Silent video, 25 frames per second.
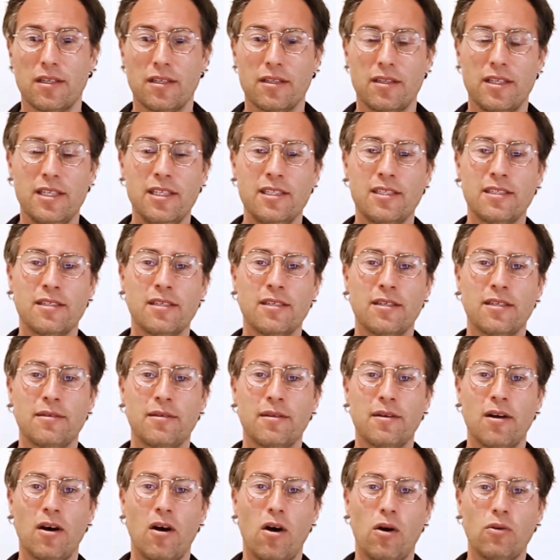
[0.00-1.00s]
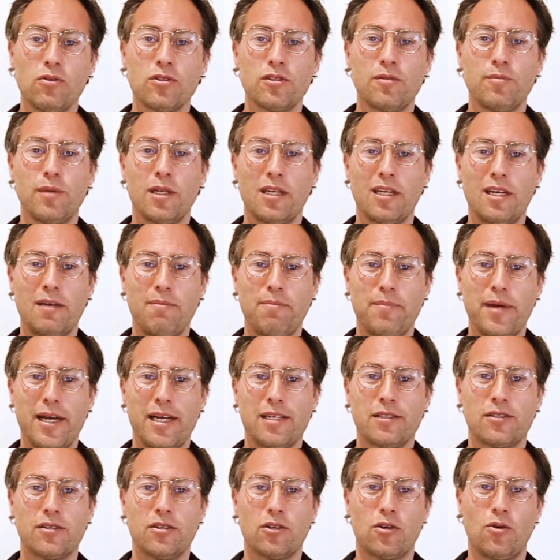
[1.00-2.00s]
This ultimately
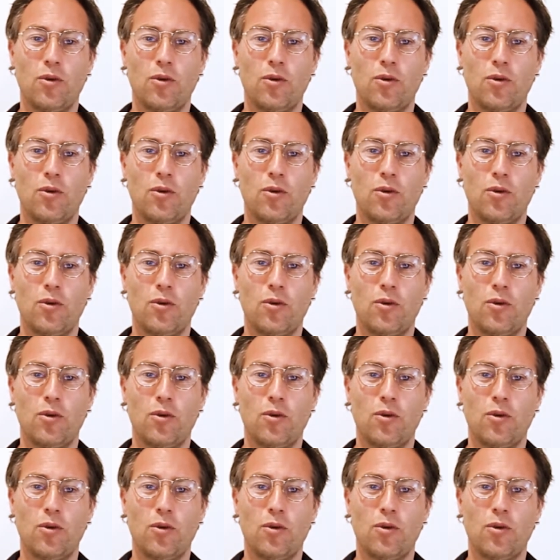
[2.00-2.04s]
begs the